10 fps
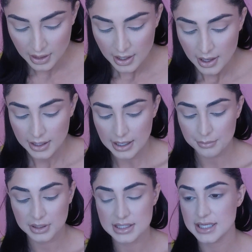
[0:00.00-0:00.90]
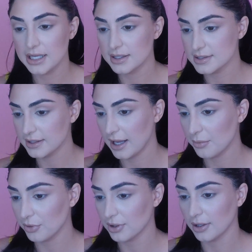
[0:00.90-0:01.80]
And I'm going to take this camel
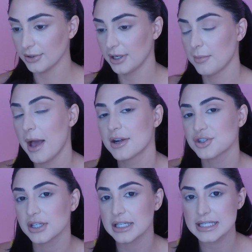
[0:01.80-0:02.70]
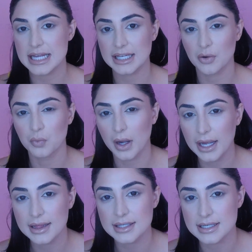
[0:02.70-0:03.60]
color and I'm actually going to take it right at
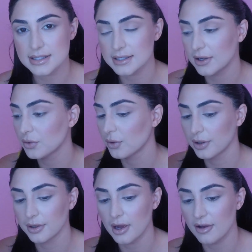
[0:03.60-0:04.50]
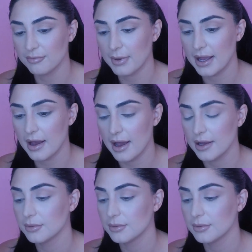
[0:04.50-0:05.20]
the inside corner of my eye.